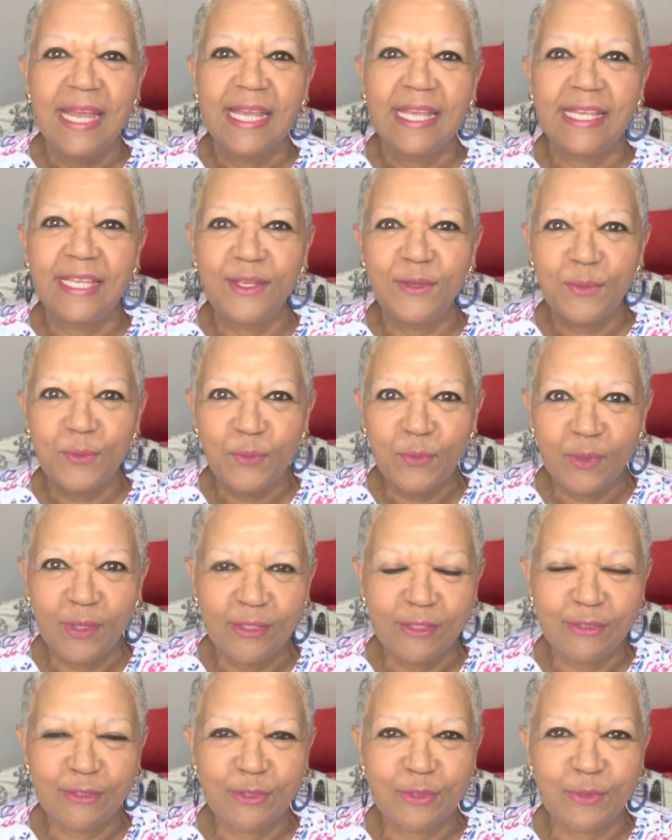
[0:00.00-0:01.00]
He
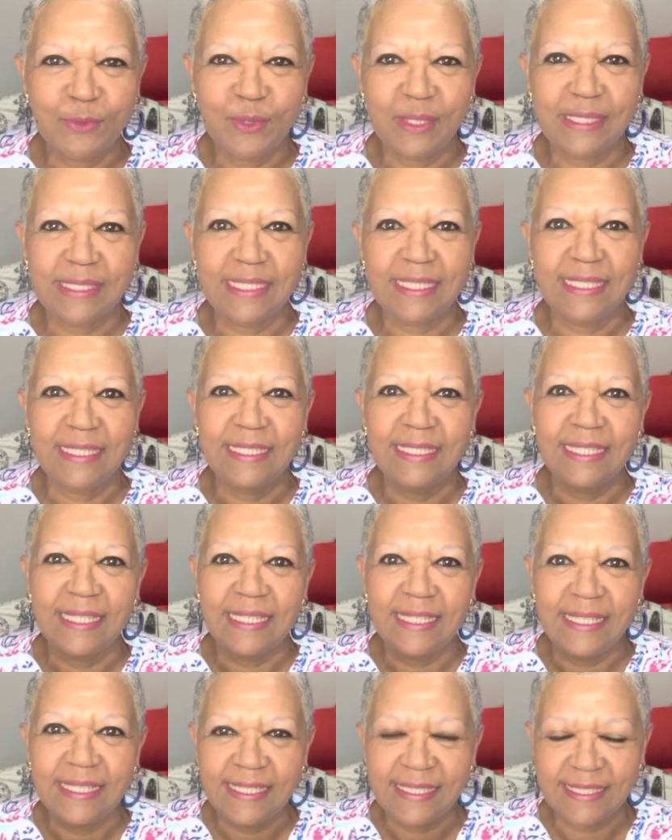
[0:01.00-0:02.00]
will do it in
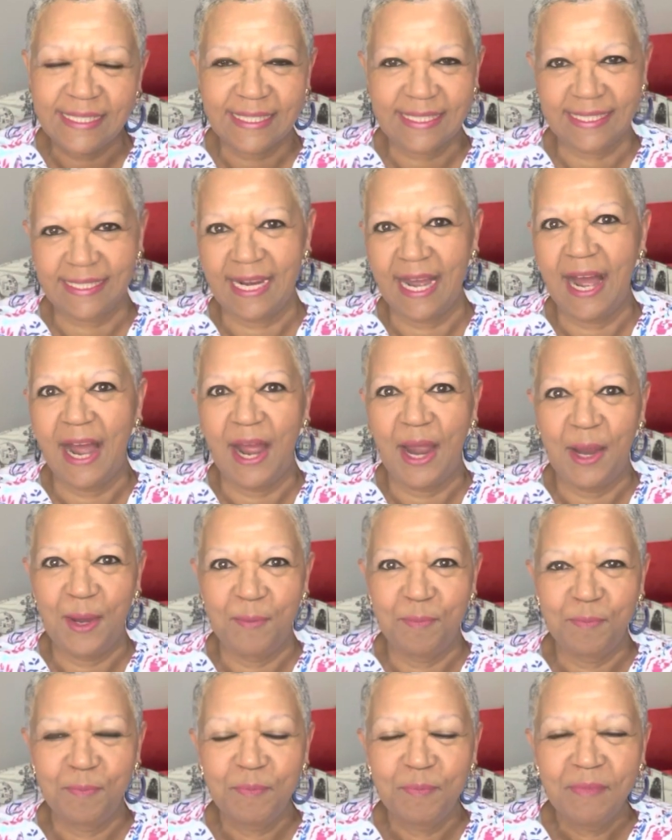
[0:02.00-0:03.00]
His
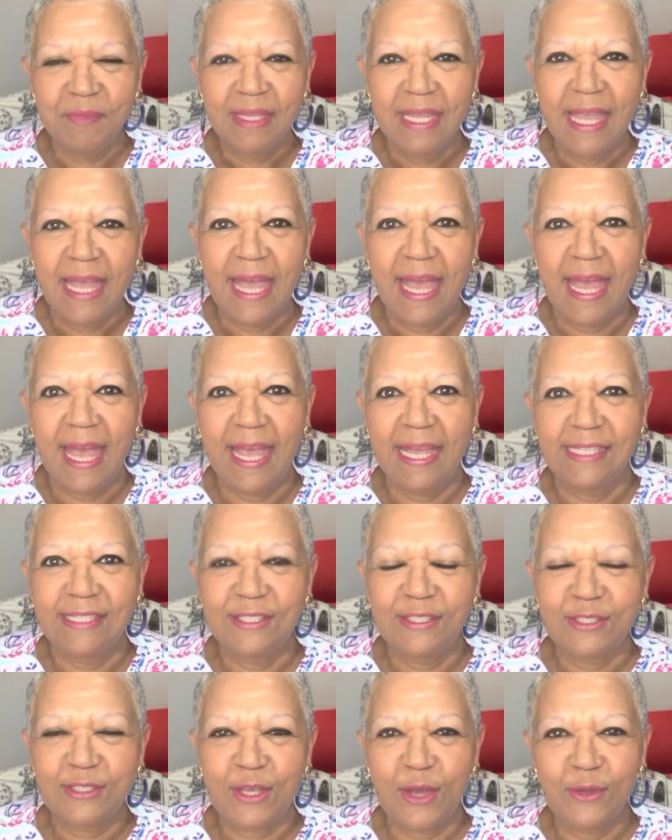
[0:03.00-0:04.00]
time
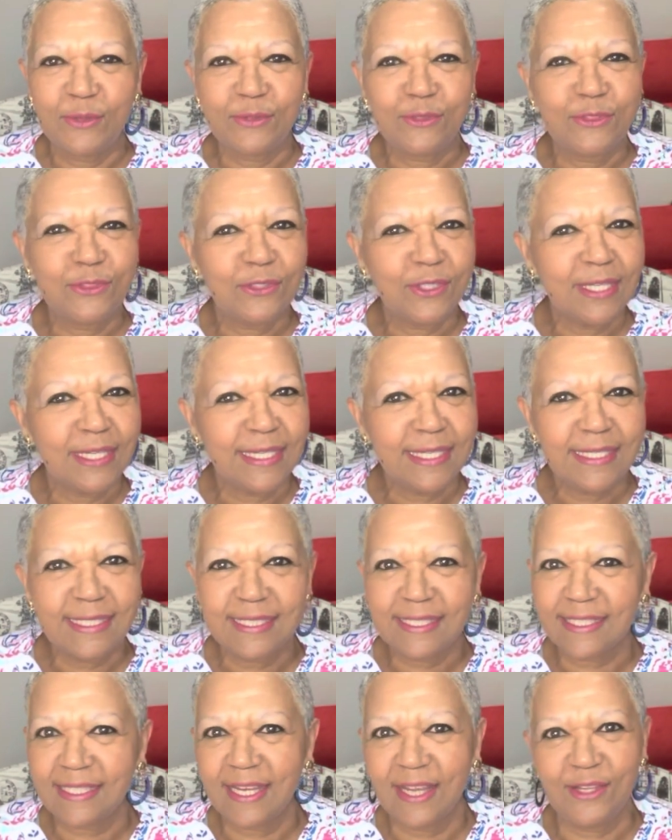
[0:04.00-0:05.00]
and so
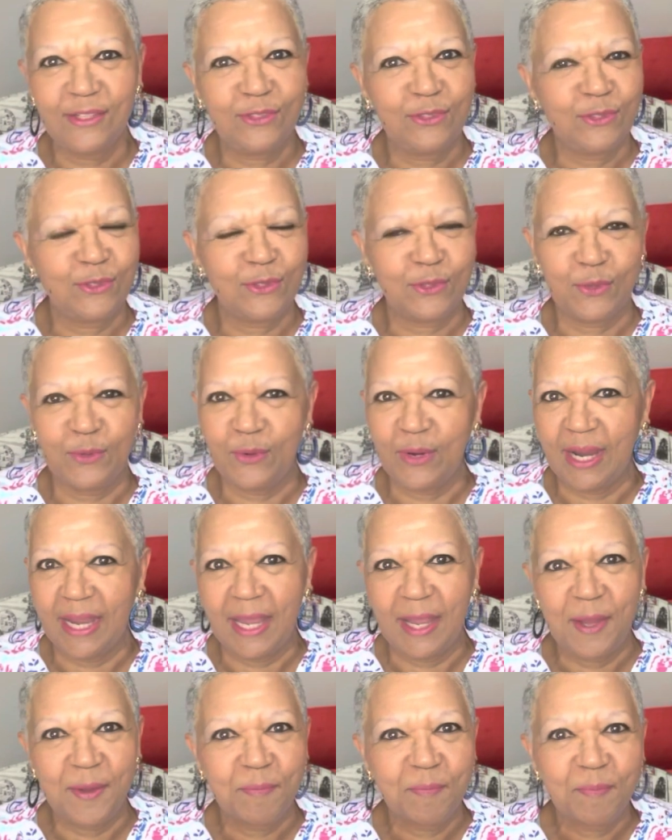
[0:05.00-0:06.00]
just
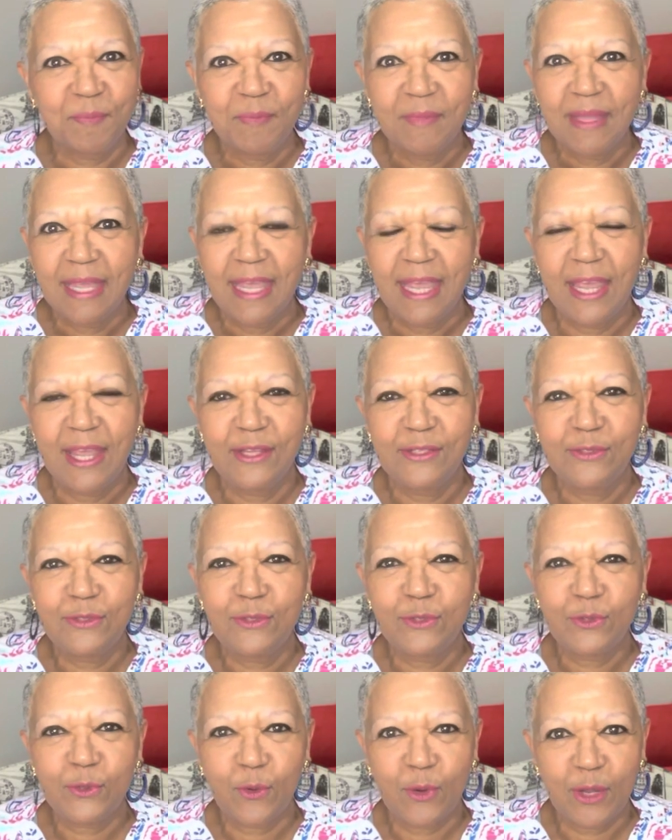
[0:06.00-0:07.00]
enjoy.
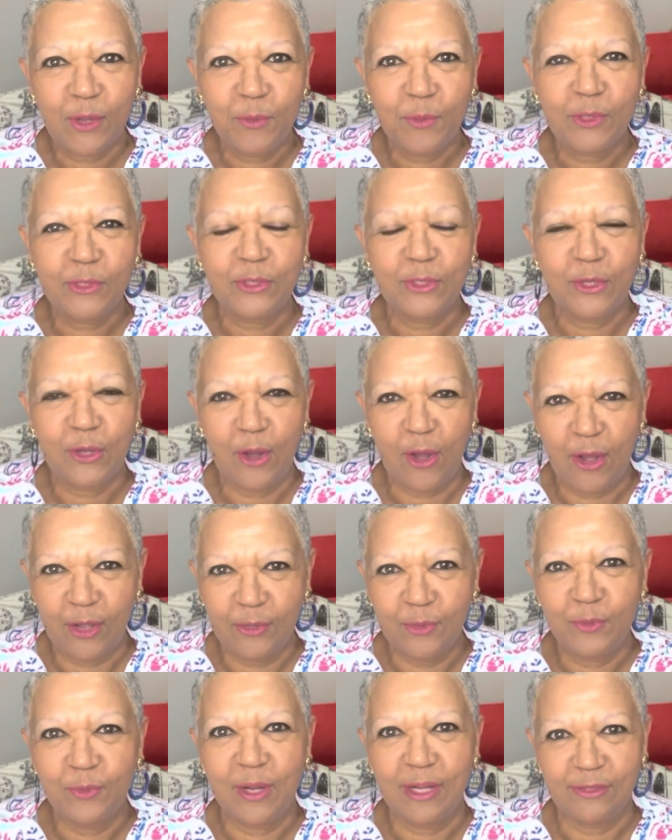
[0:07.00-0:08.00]
Enjoy what
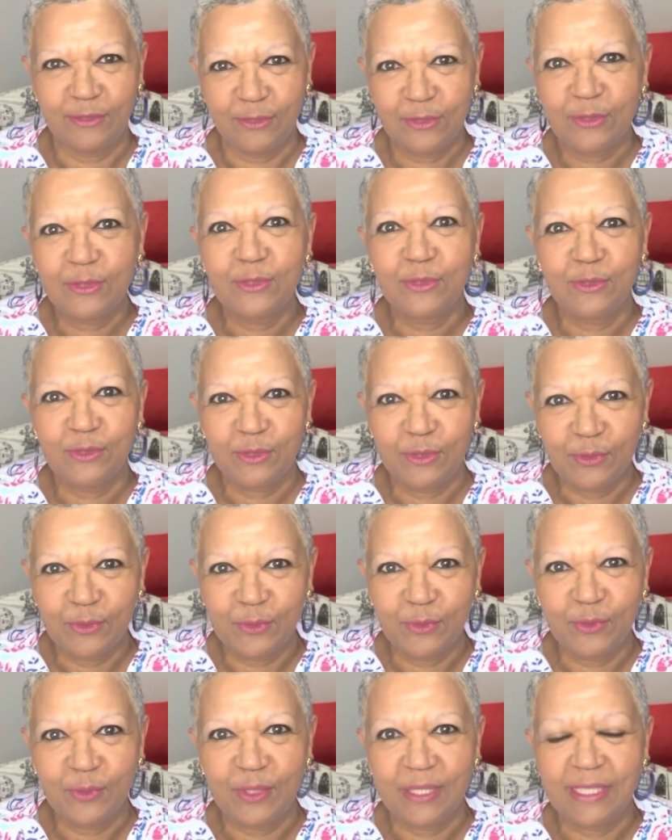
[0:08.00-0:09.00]
God wants to
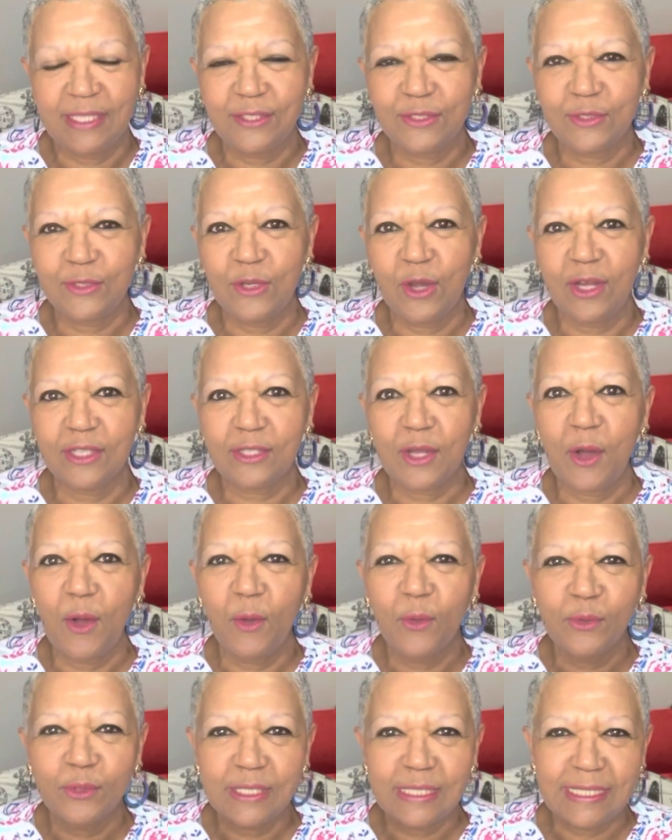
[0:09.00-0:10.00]
do. He's not
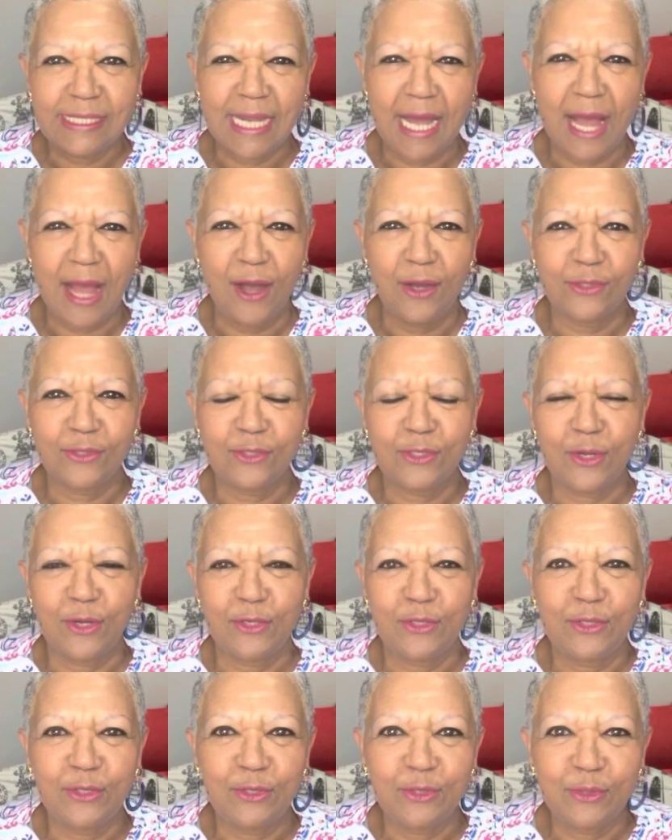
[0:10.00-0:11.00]
holding out
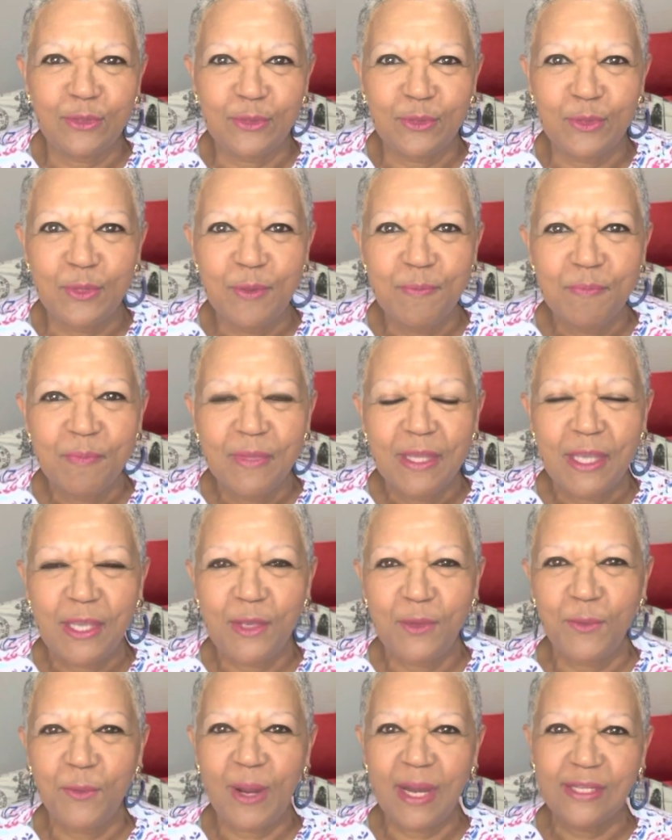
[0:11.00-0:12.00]
on you.
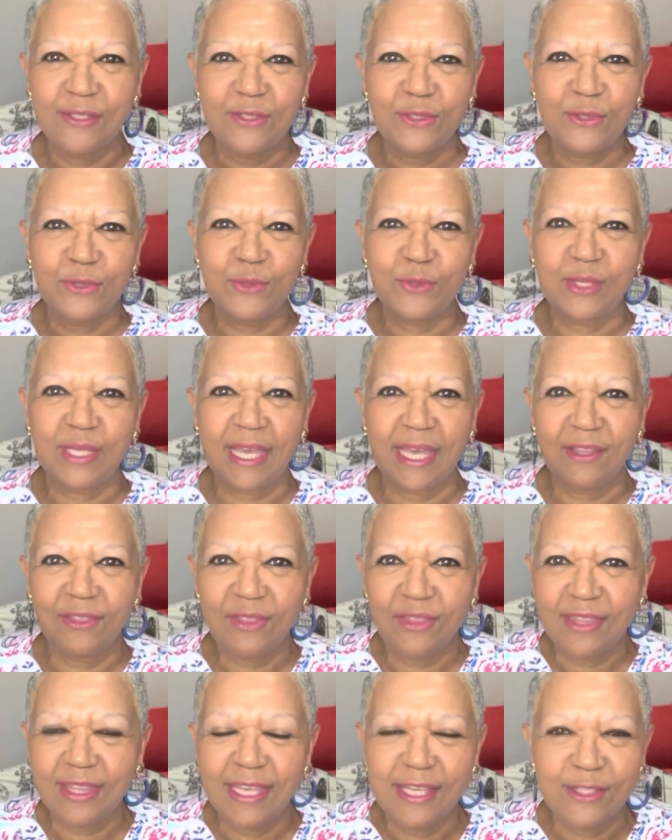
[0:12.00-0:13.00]
He wants to
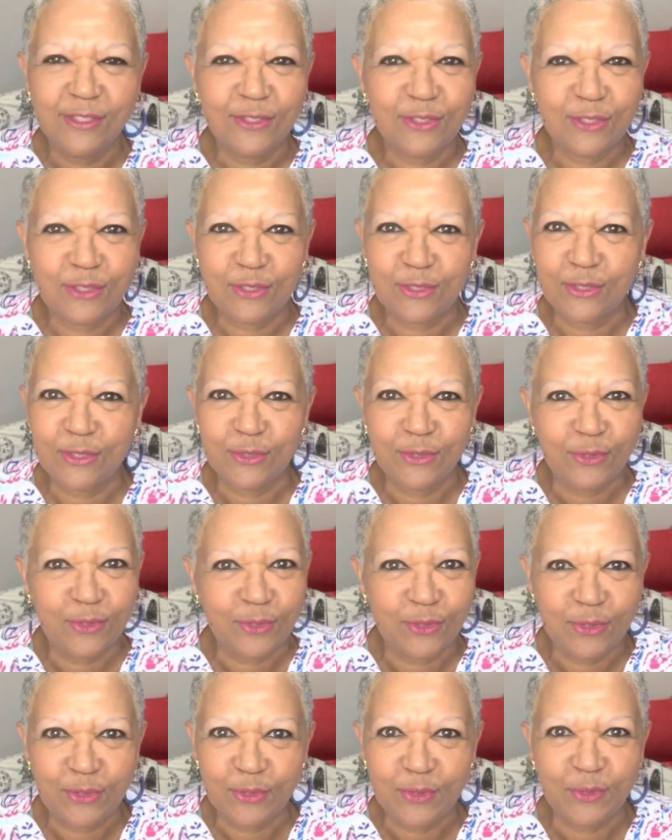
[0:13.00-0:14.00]
get things to
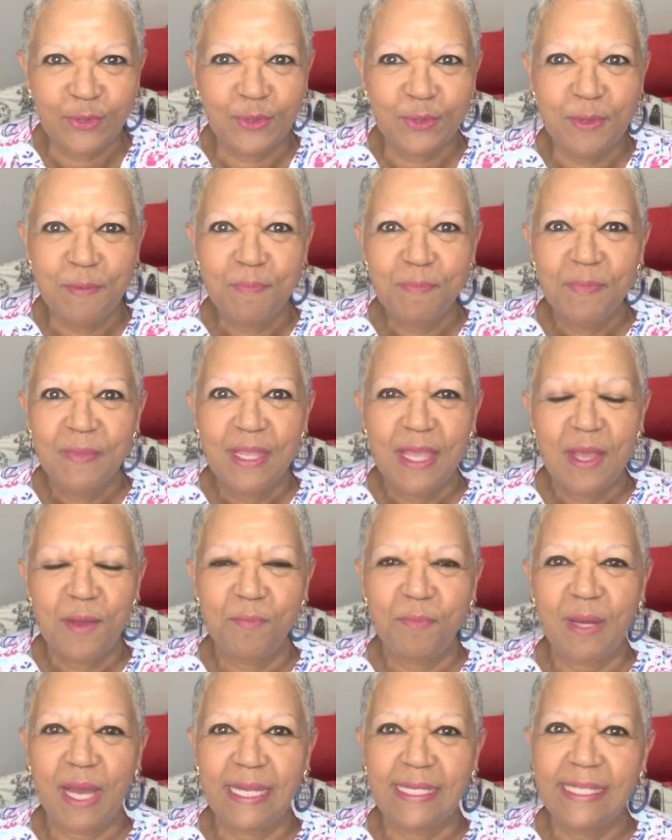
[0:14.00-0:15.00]
you,
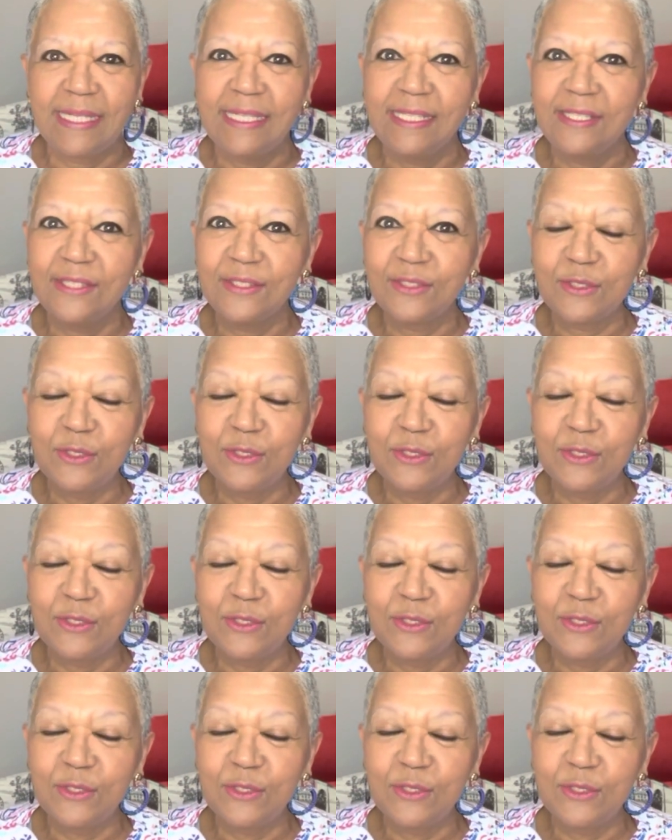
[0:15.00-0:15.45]
but he's